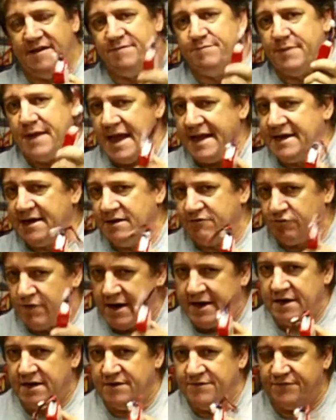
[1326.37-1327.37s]
of buying a
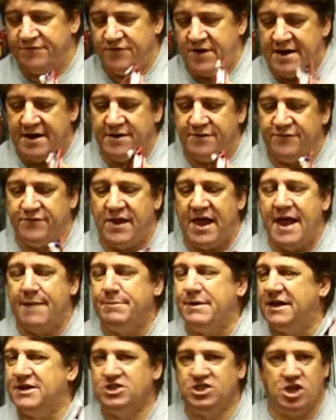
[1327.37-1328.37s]
ready to fly
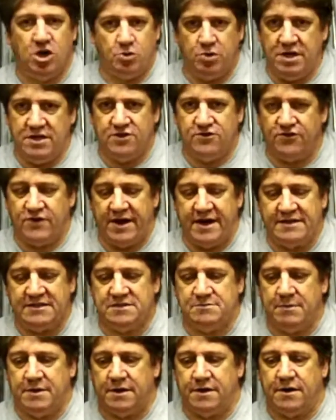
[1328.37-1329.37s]
because you don't need the
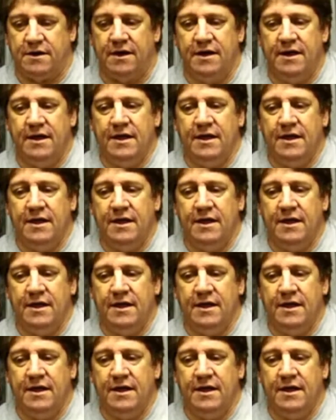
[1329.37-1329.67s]
transmitter,